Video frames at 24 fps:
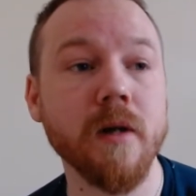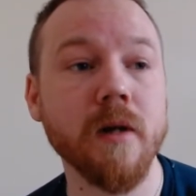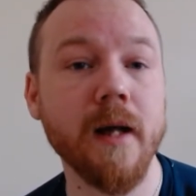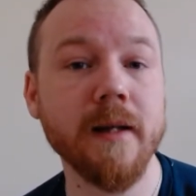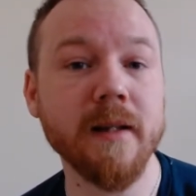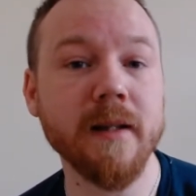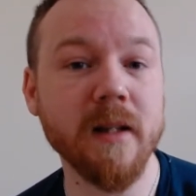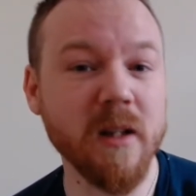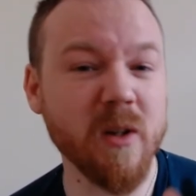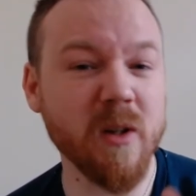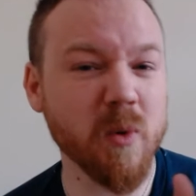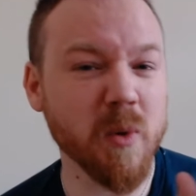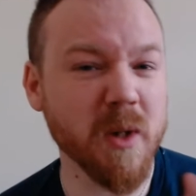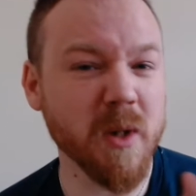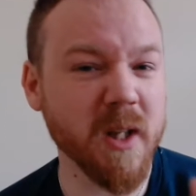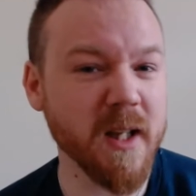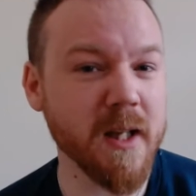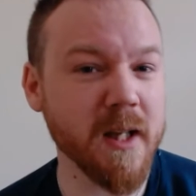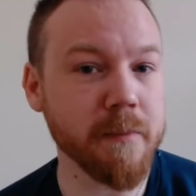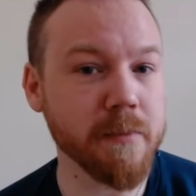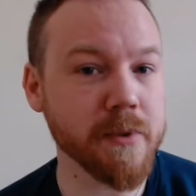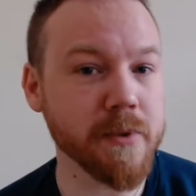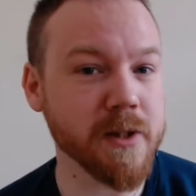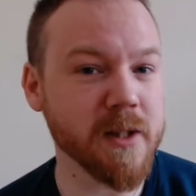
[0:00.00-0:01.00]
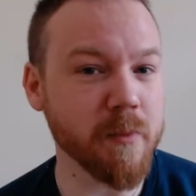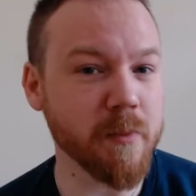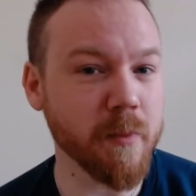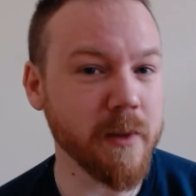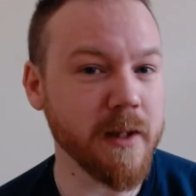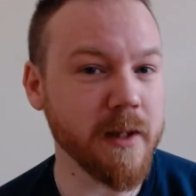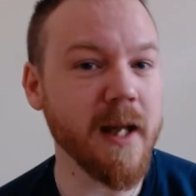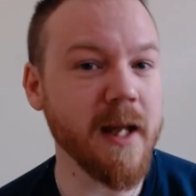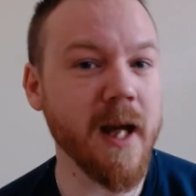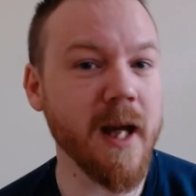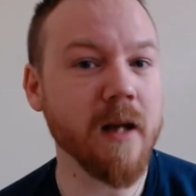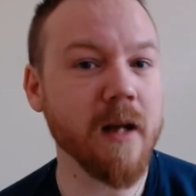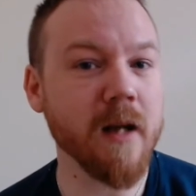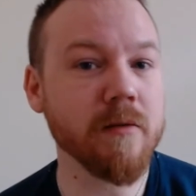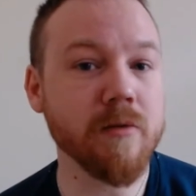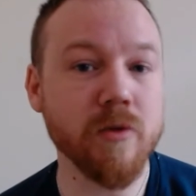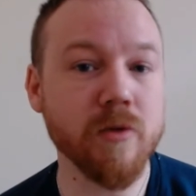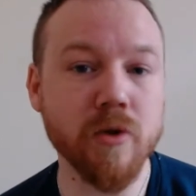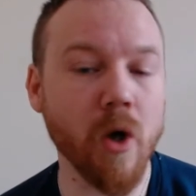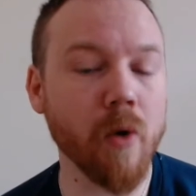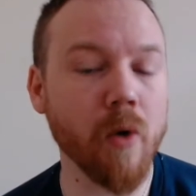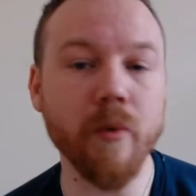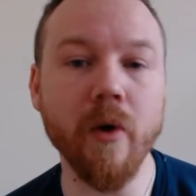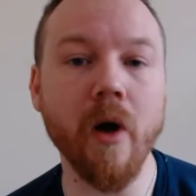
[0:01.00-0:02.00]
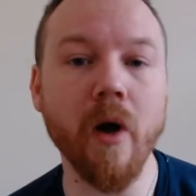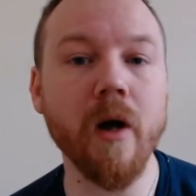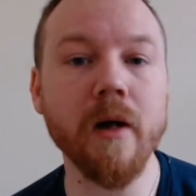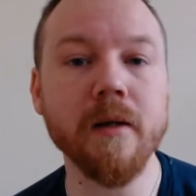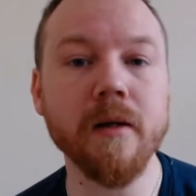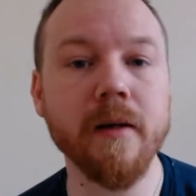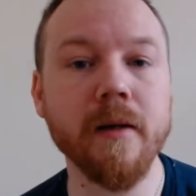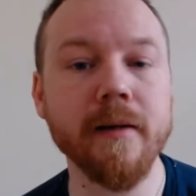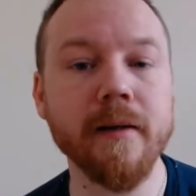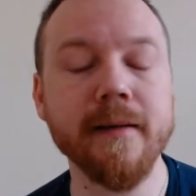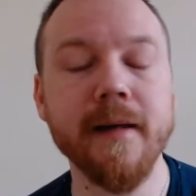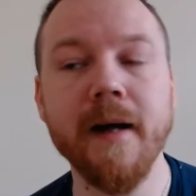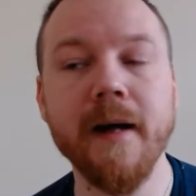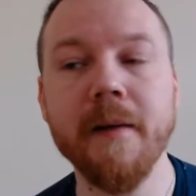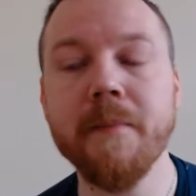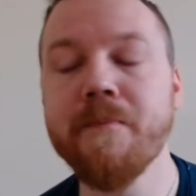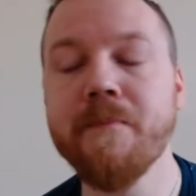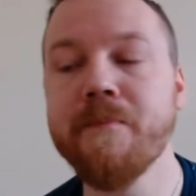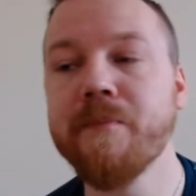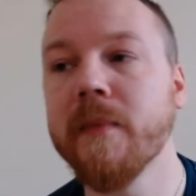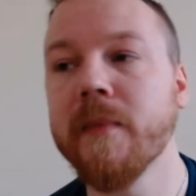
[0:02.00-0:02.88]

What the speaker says: And the little clips that we get don't highlight that.